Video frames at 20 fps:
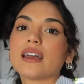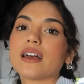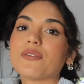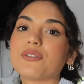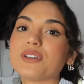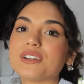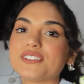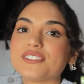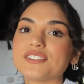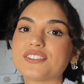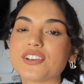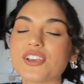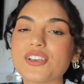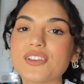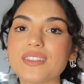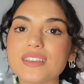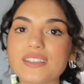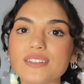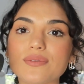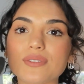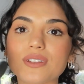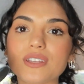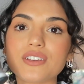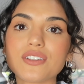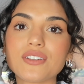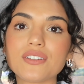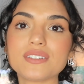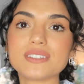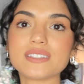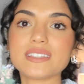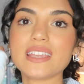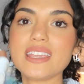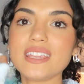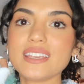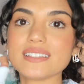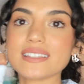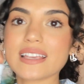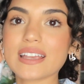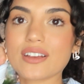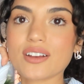I wanted to show you these really cute
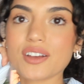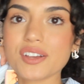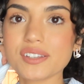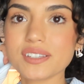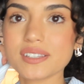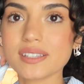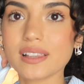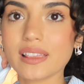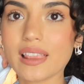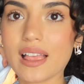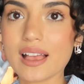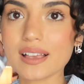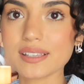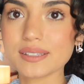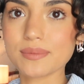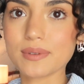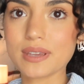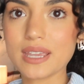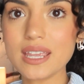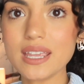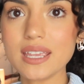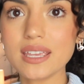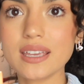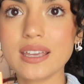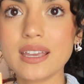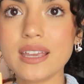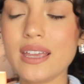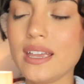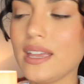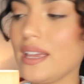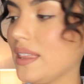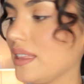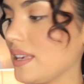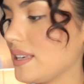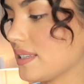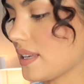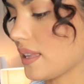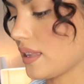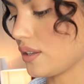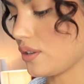sneakers I got last week.
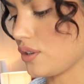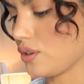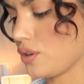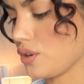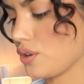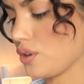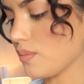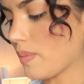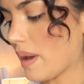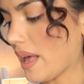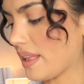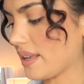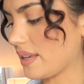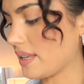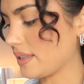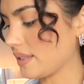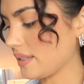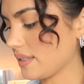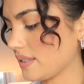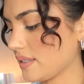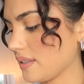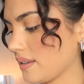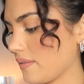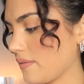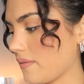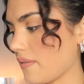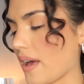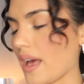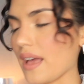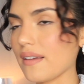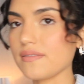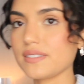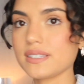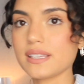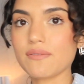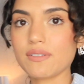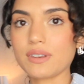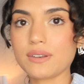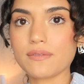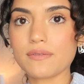These are the New Balance
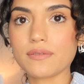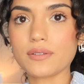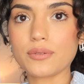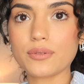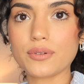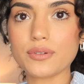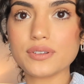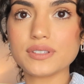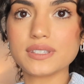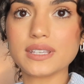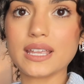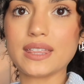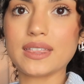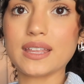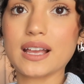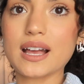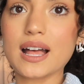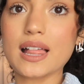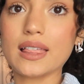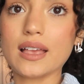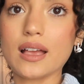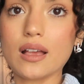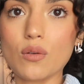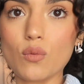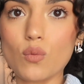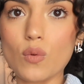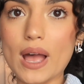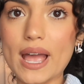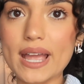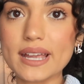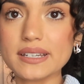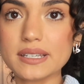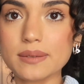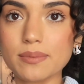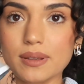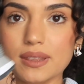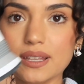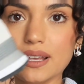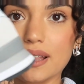574s in the color white, but